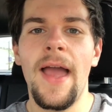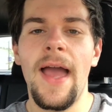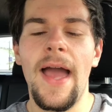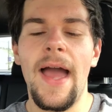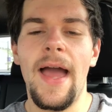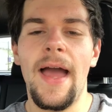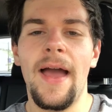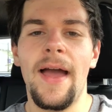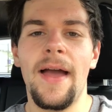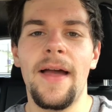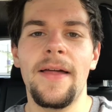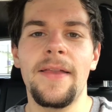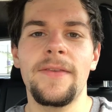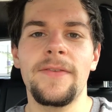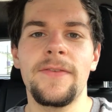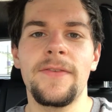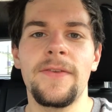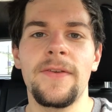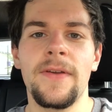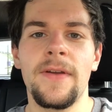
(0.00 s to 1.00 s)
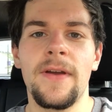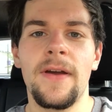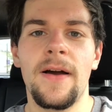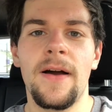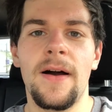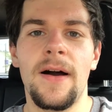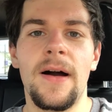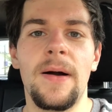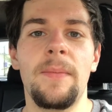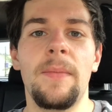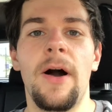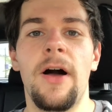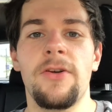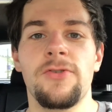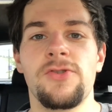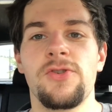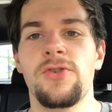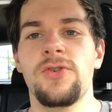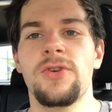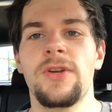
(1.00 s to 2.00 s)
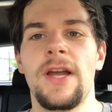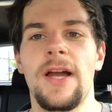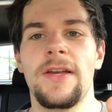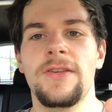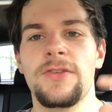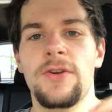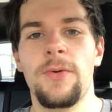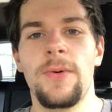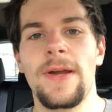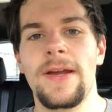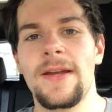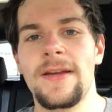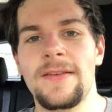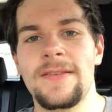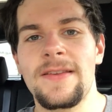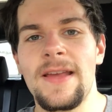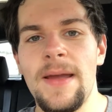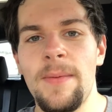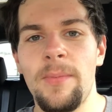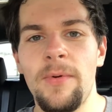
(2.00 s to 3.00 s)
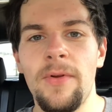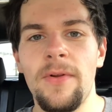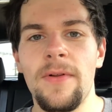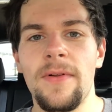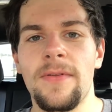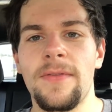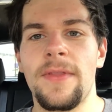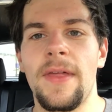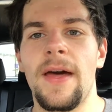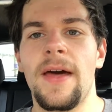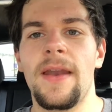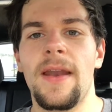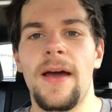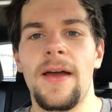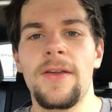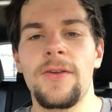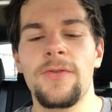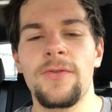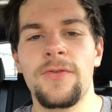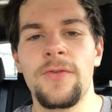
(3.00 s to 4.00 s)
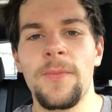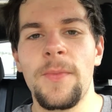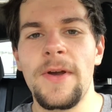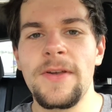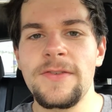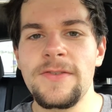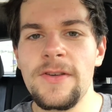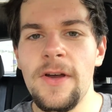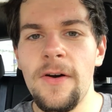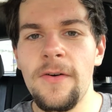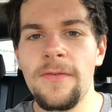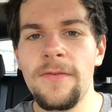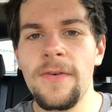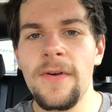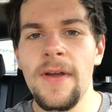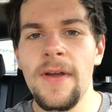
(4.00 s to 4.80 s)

and I'll show you guys a quick example that I use for myself.